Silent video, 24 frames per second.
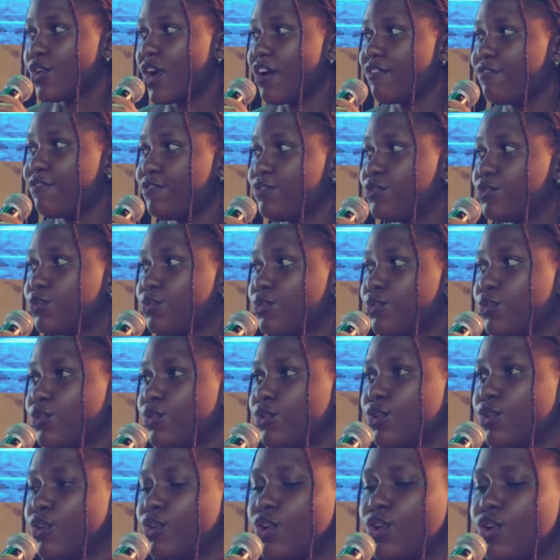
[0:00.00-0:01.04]
have to
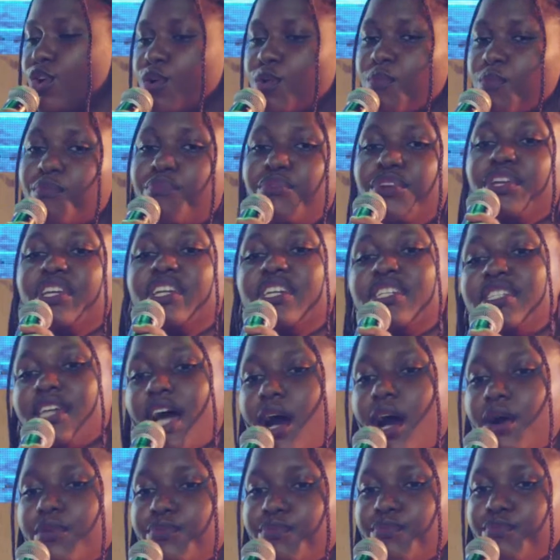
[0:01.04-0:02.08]
bring it
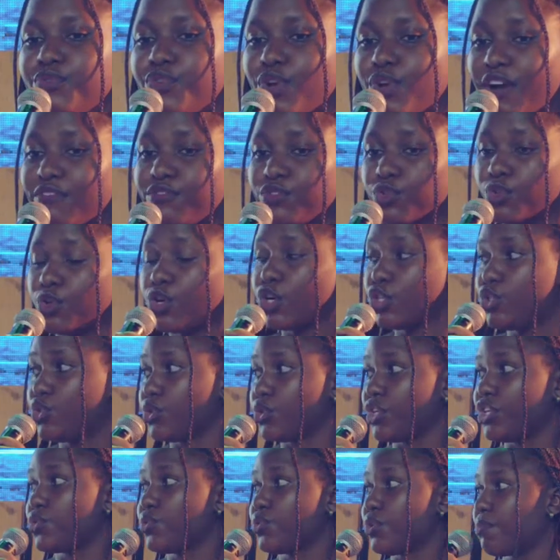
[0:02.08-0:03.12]
out. You have to go
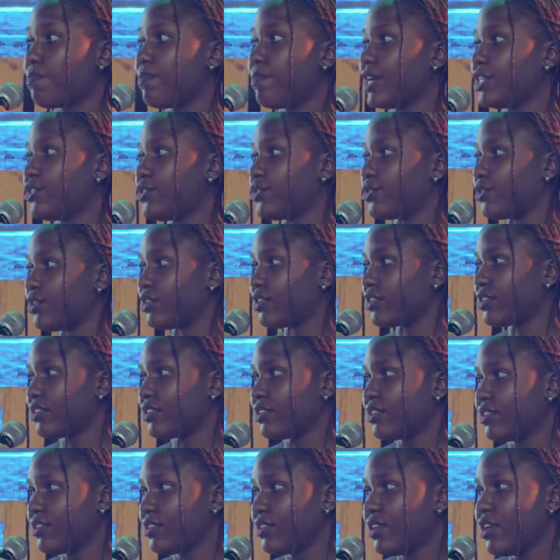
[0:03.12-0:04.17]
to it with passion.
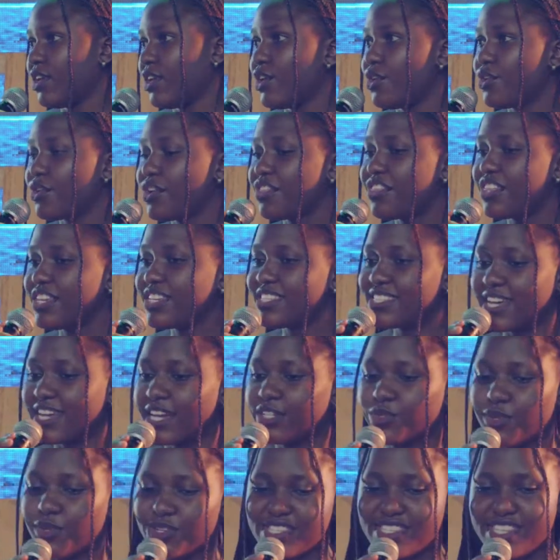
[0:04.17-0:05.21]
You know, things
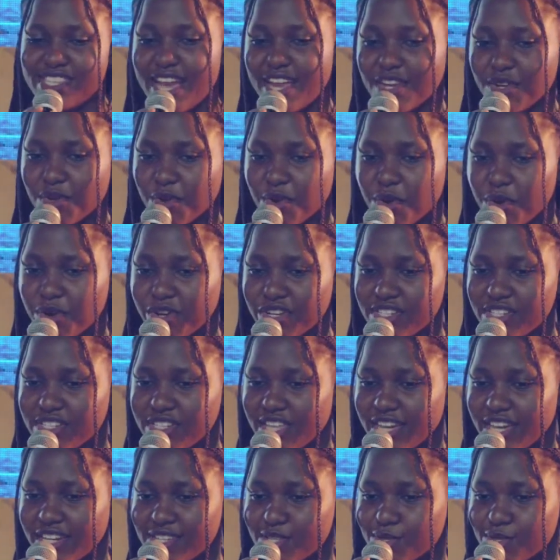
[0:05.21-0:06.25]
that concern God,
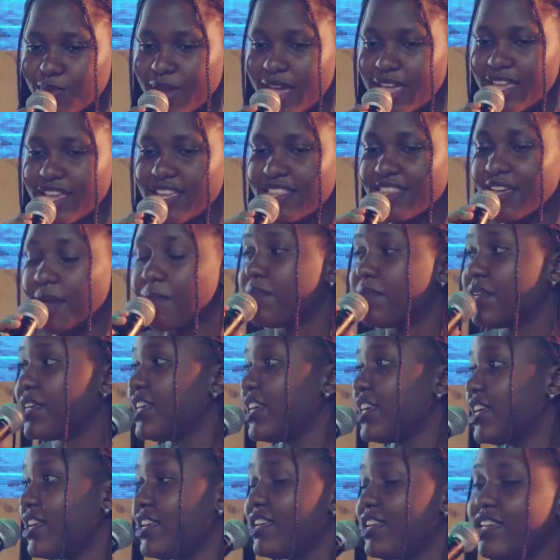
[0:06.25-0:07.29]
that is why in the
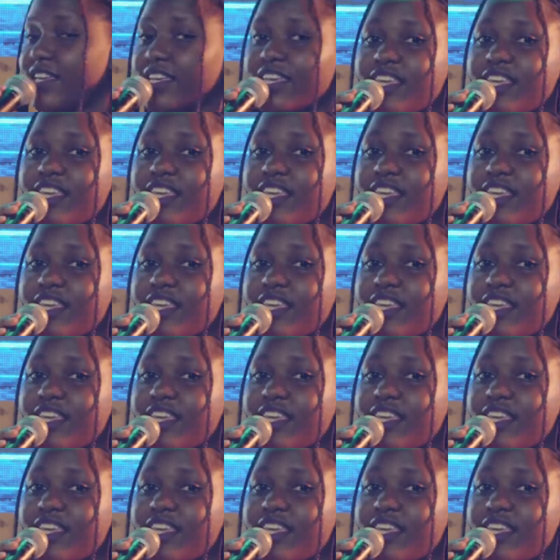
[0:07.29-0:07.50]
beginning